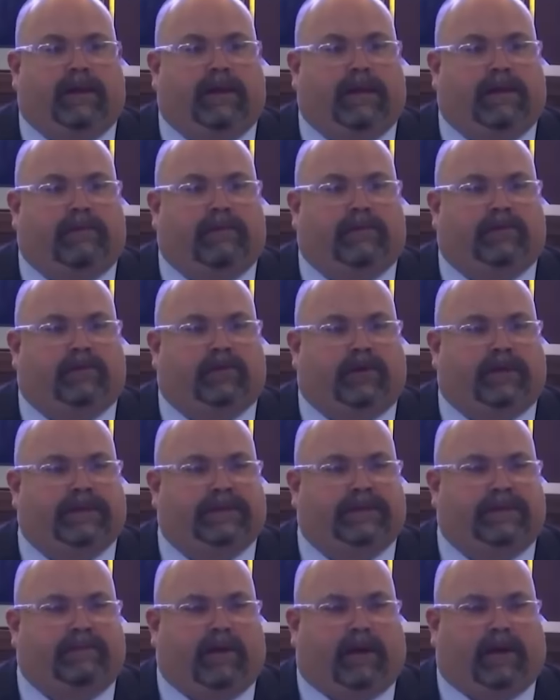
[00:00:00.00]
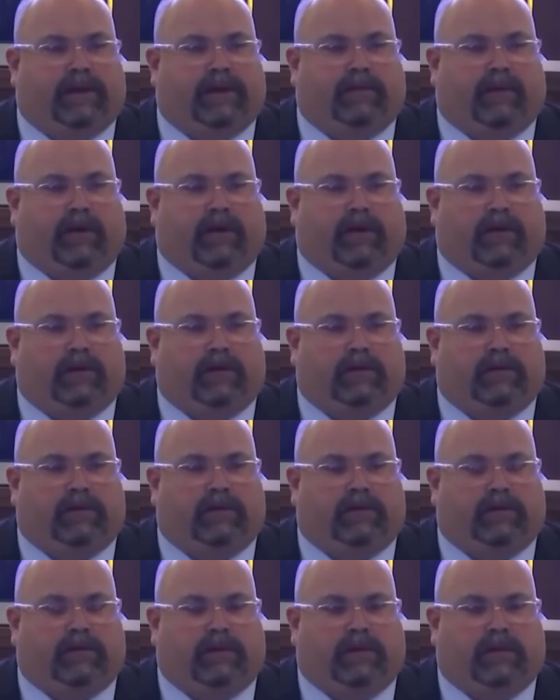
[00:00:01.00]
the name of Tracy Mondabaugh
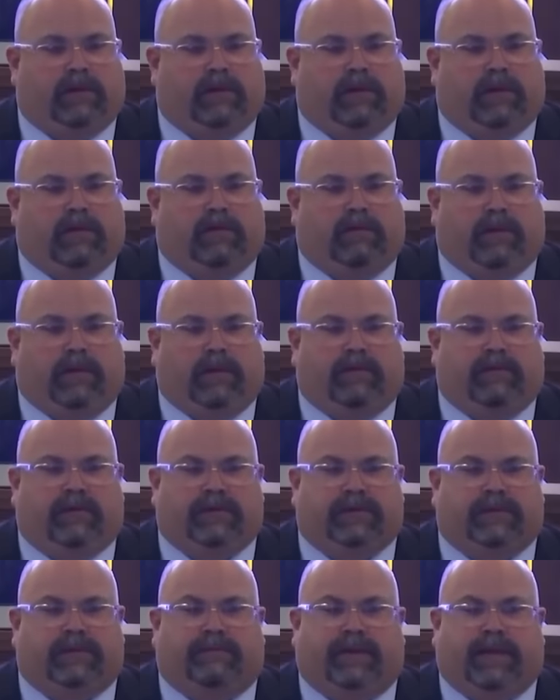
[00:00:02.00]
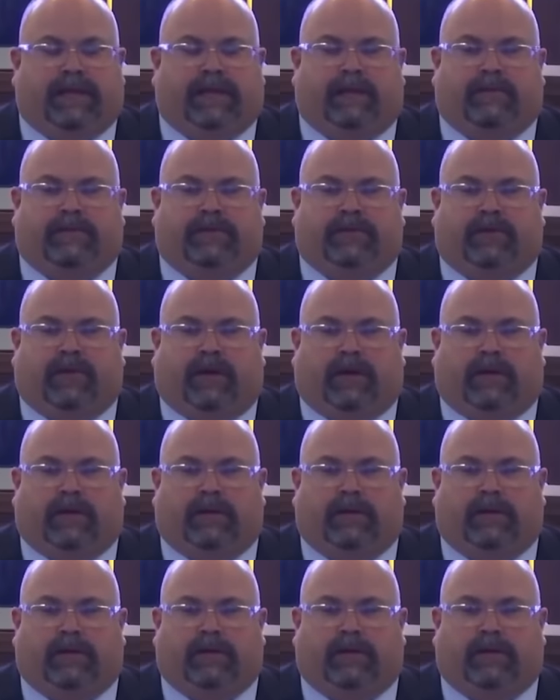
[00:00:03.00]
maneuvers a pickup truck
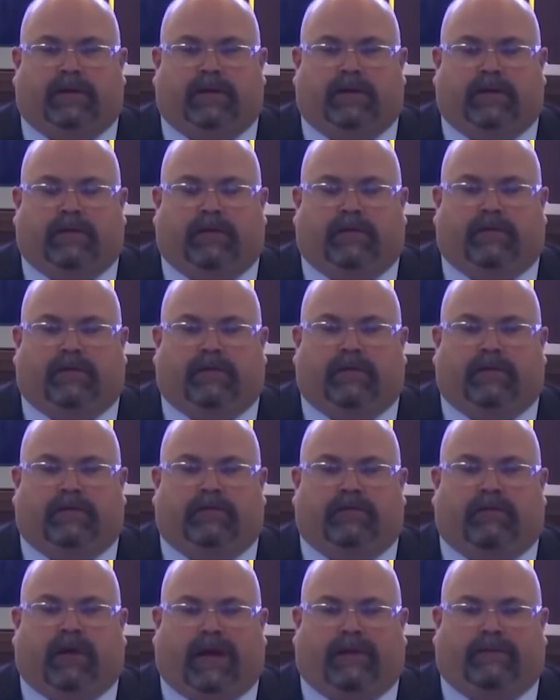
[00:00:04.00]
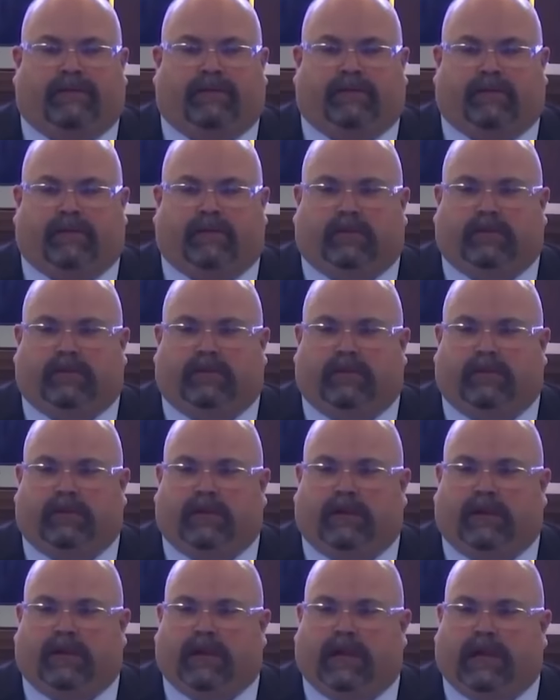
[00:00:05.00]
through the drive-through
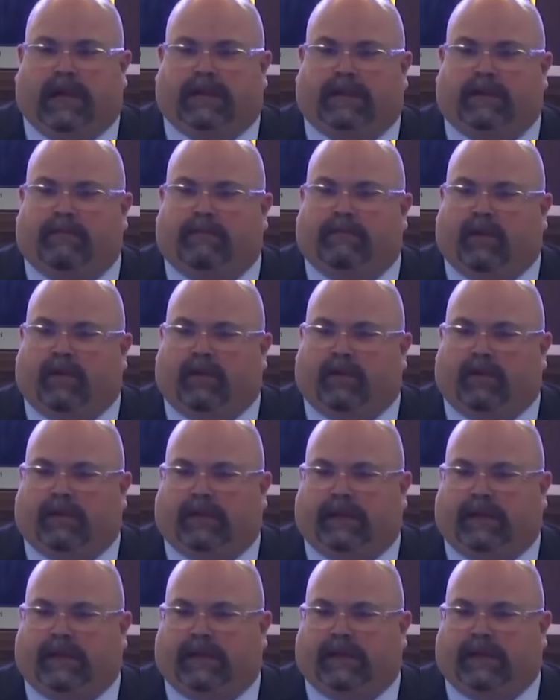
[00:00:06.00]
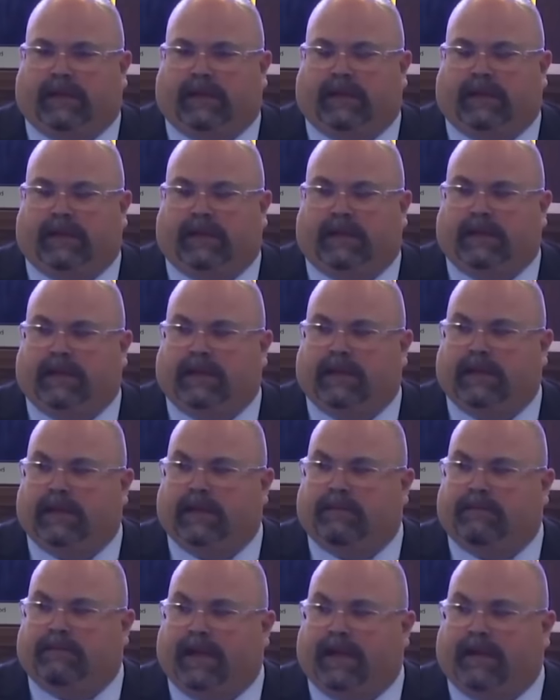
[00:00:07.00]
at the Burger King
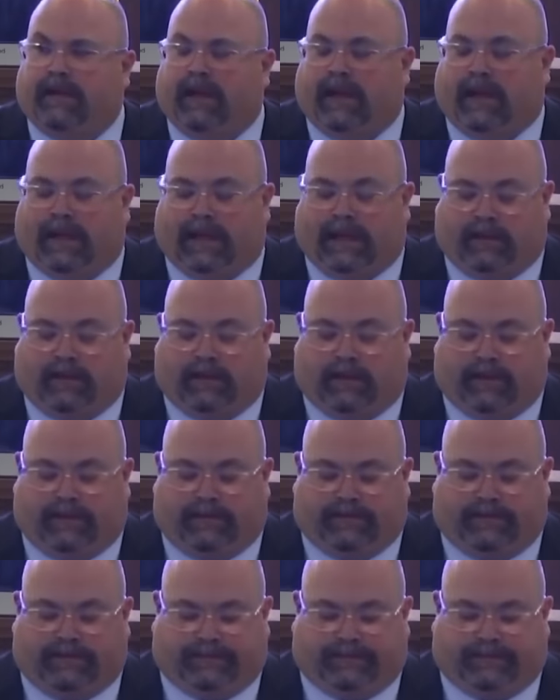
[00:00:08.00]
in Pella, Iowa.